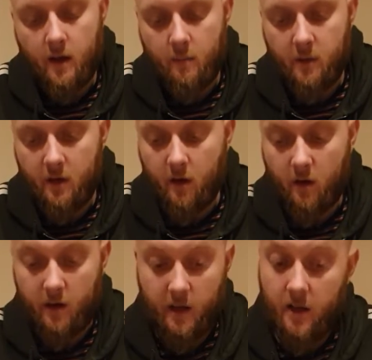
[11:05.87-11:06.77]
You can
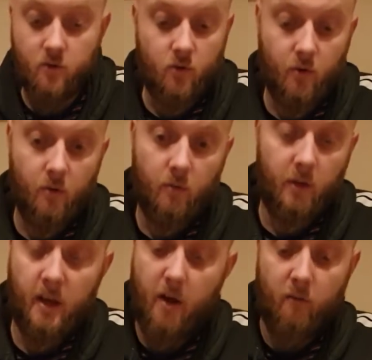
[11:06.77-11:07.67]
kind of get through.
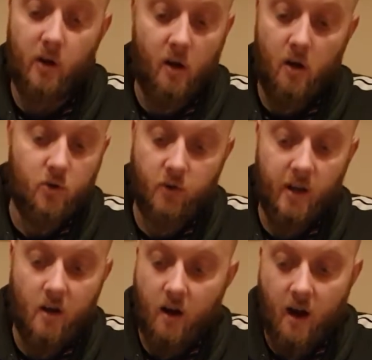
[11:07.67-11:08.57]
You get rid of their 3
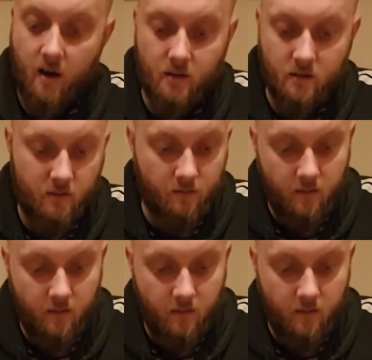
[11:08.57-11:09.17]
of their cards,